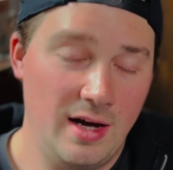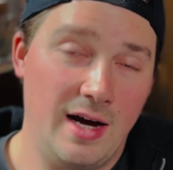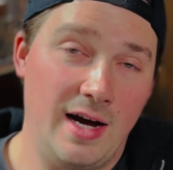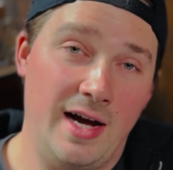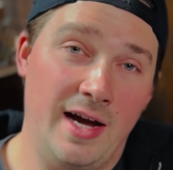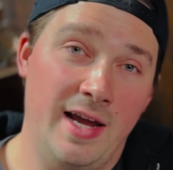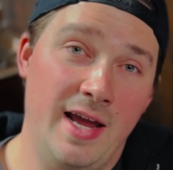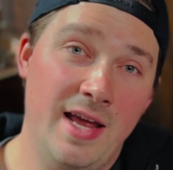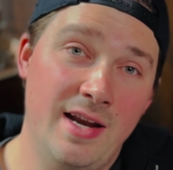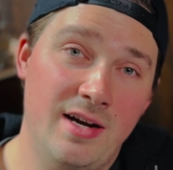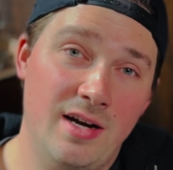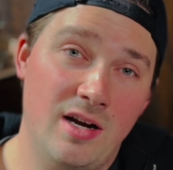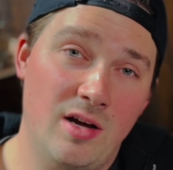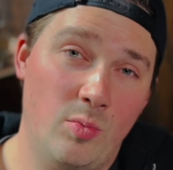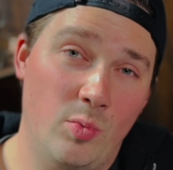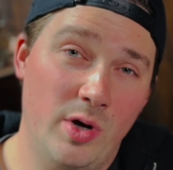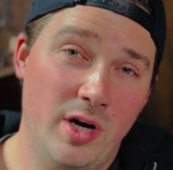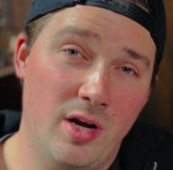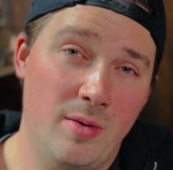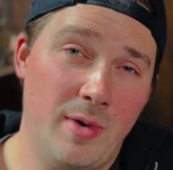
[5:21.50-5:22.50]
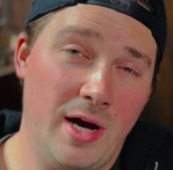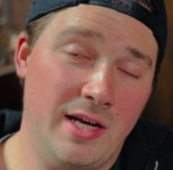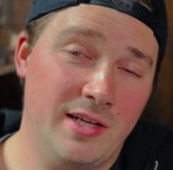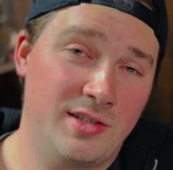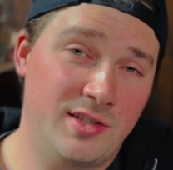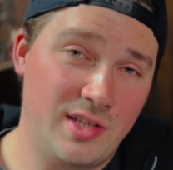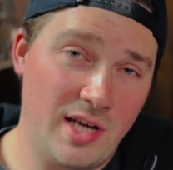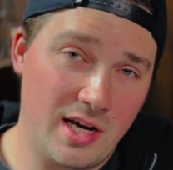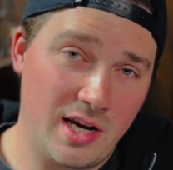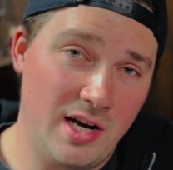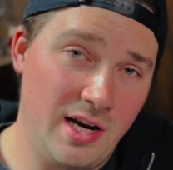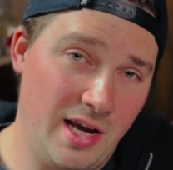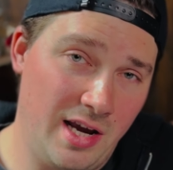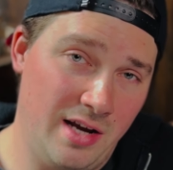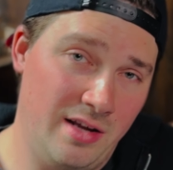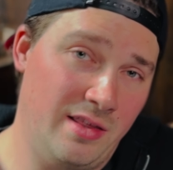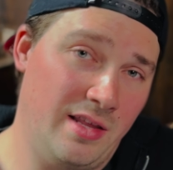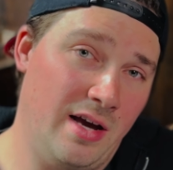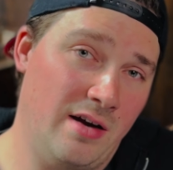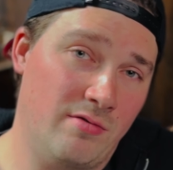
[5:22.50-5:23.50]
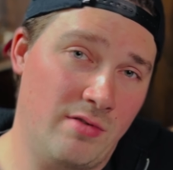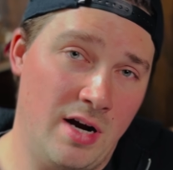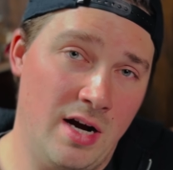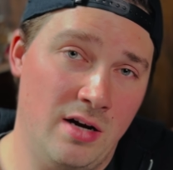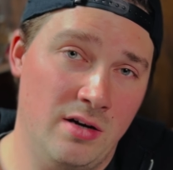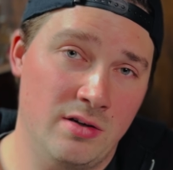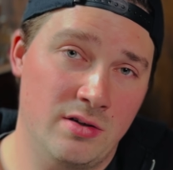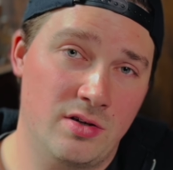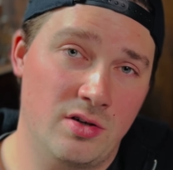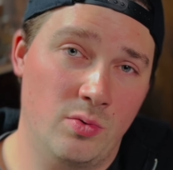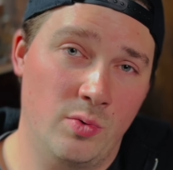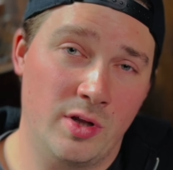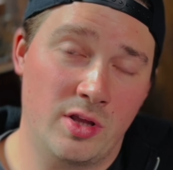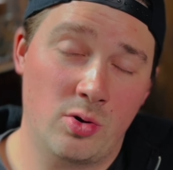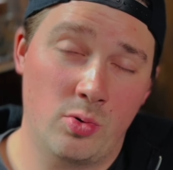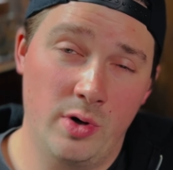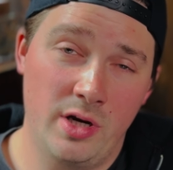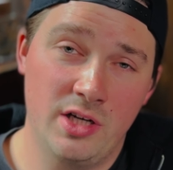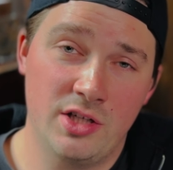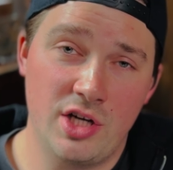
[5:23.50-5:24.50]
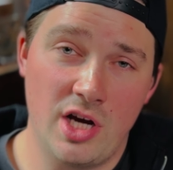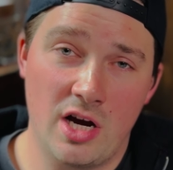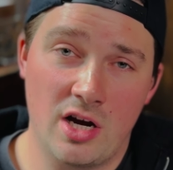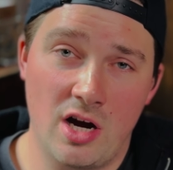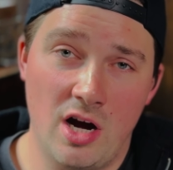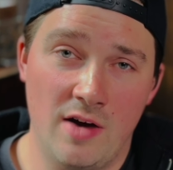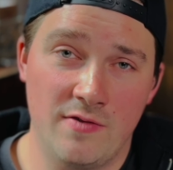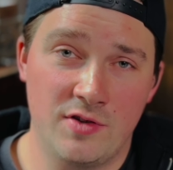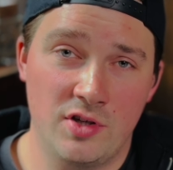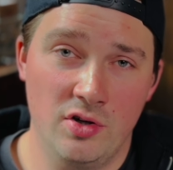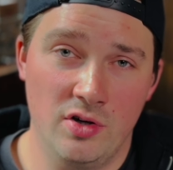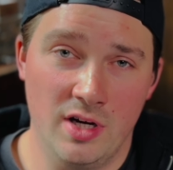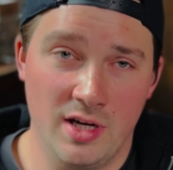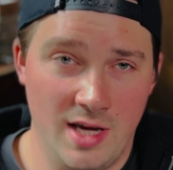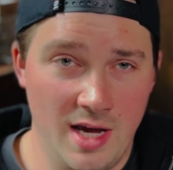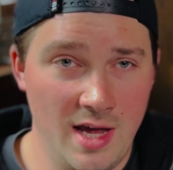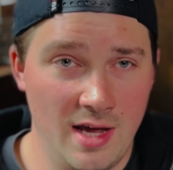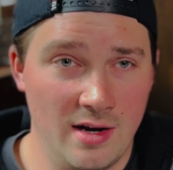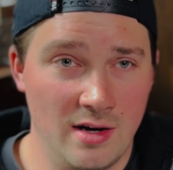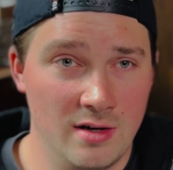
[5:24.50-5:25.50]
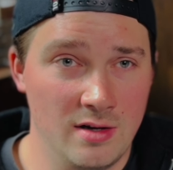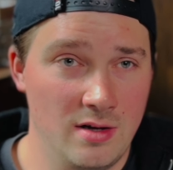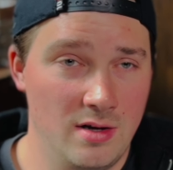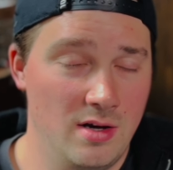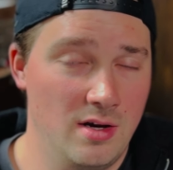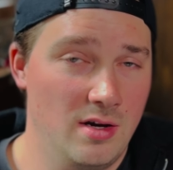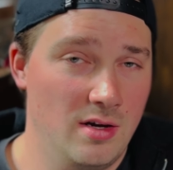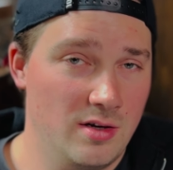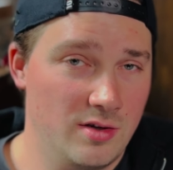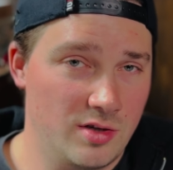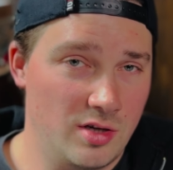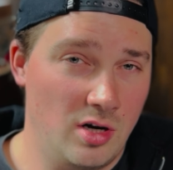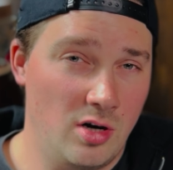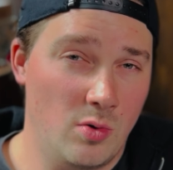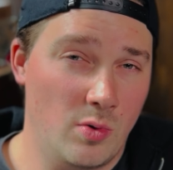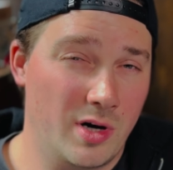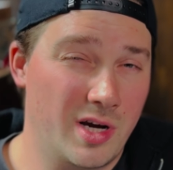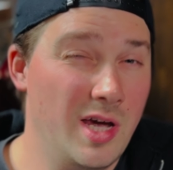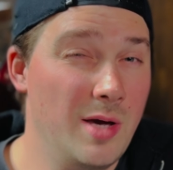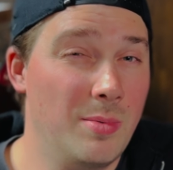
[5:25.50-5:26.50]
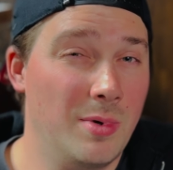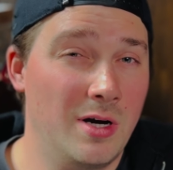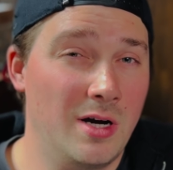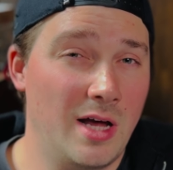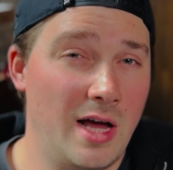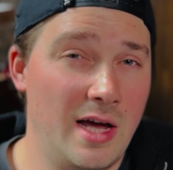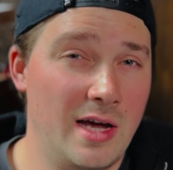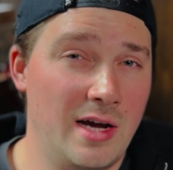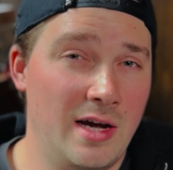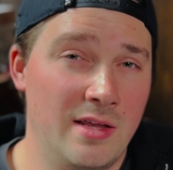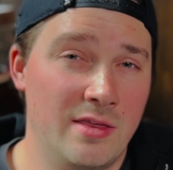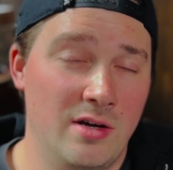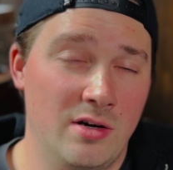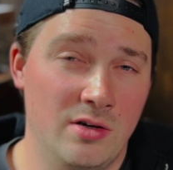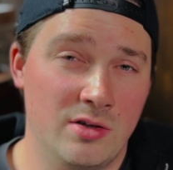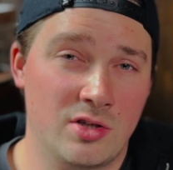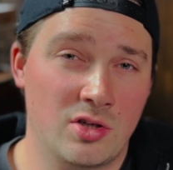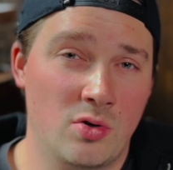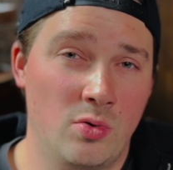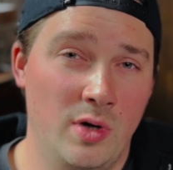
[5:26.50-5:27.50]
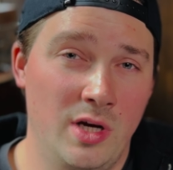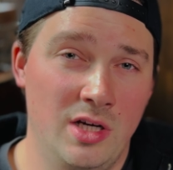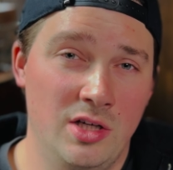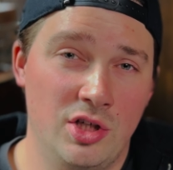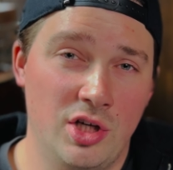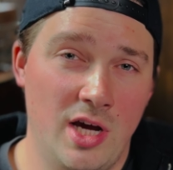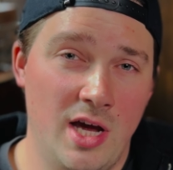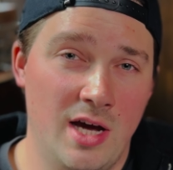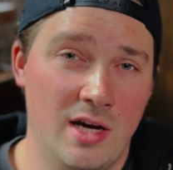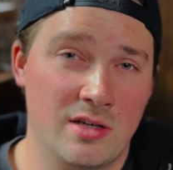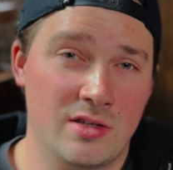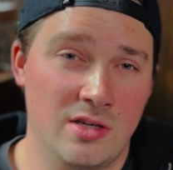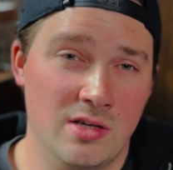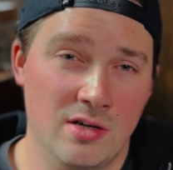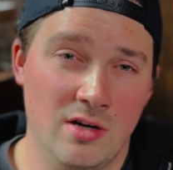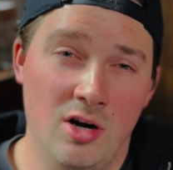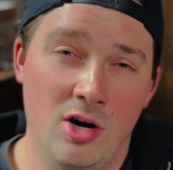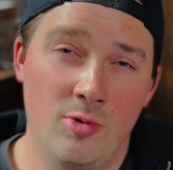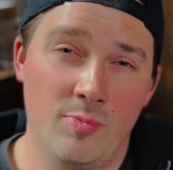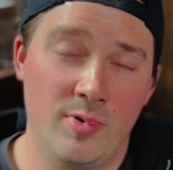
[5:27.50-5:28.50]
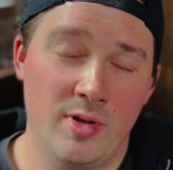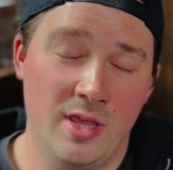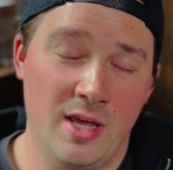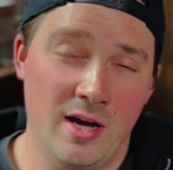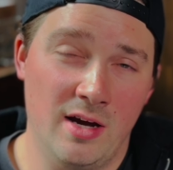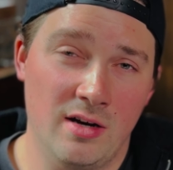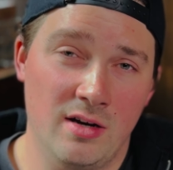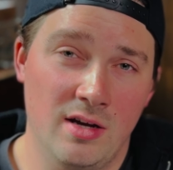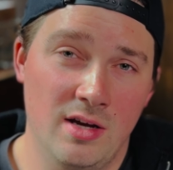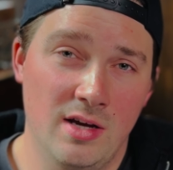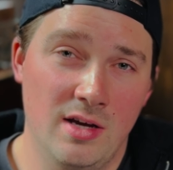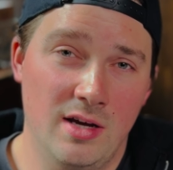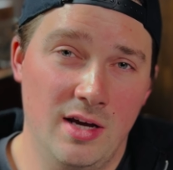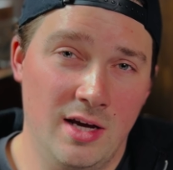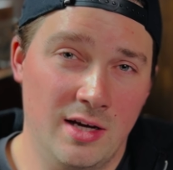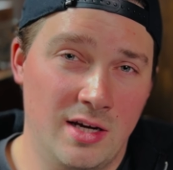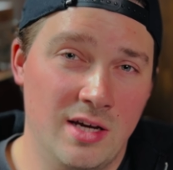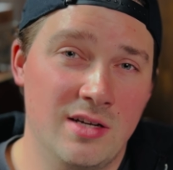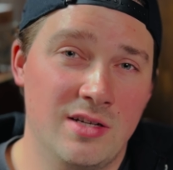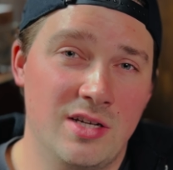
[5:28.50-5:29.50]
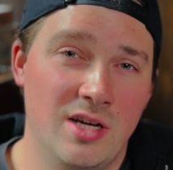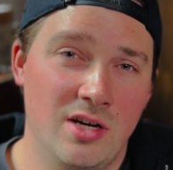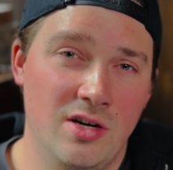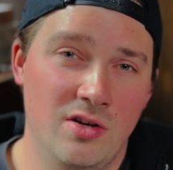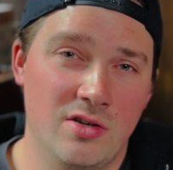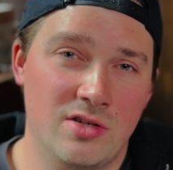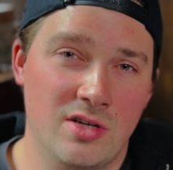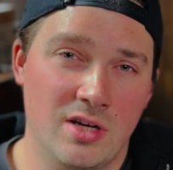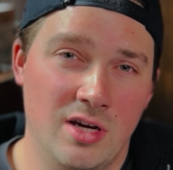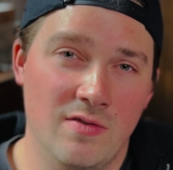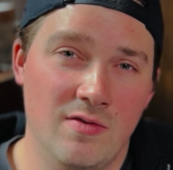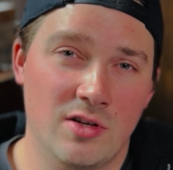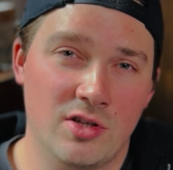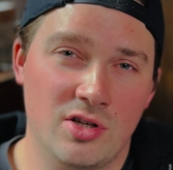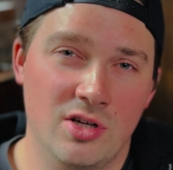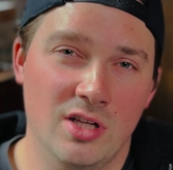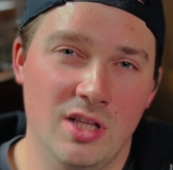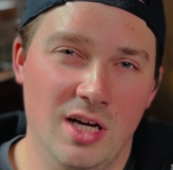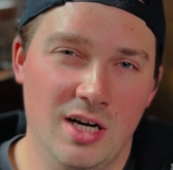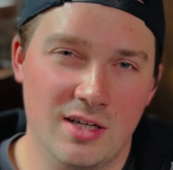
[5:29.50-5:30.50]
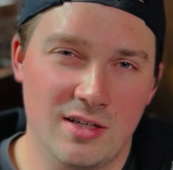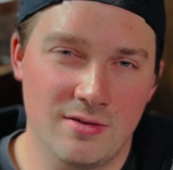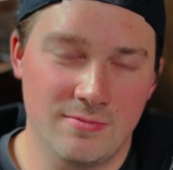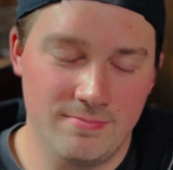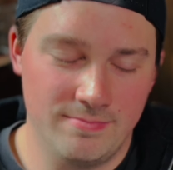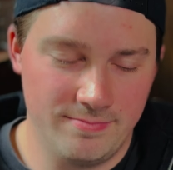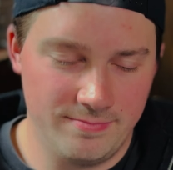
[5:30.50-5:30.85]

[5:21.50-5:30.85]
I ended up winning my second hand that round with Queen Jack offsuit again, so we're keeping an eye on those Queen Jacks and hoping that it continues to give us good luck.